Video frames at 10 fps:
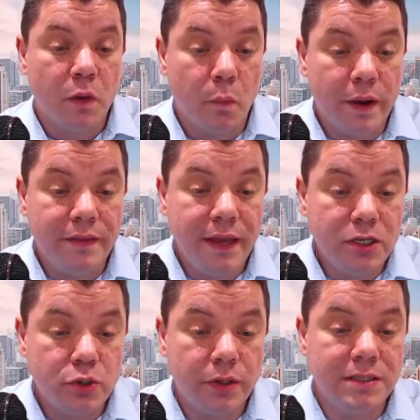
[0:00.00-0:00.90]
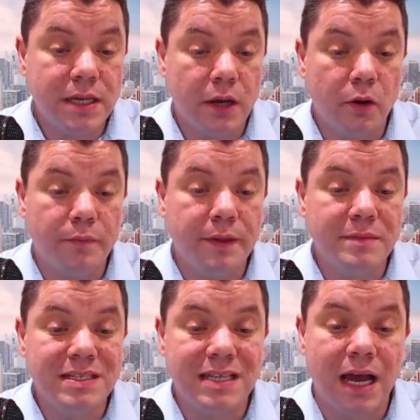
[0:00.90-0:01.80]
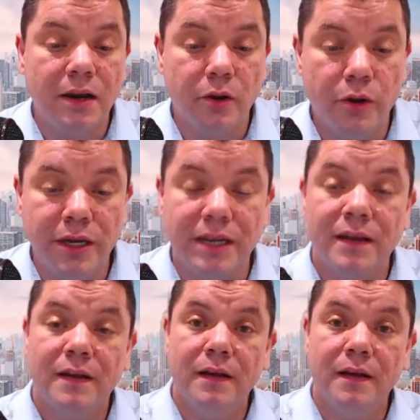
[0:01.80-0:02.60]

when they join to help them start earning.